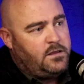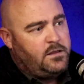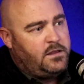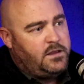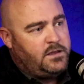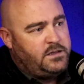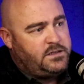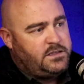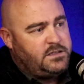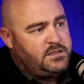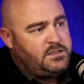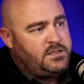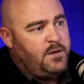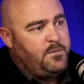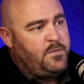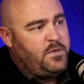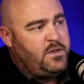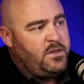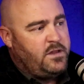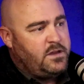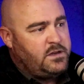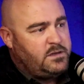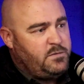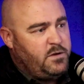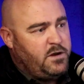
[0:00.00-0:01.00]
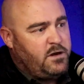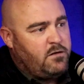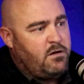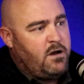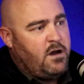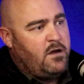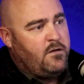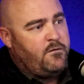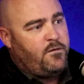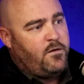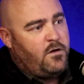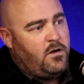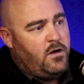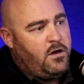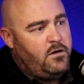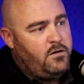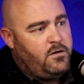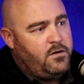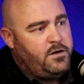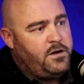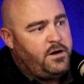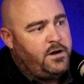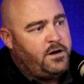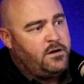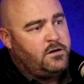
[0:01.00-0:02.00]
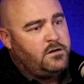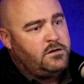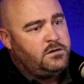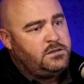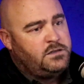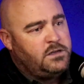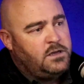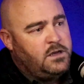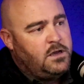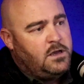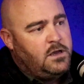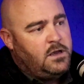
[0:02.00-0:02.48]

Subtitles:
something that's been around for 100 years,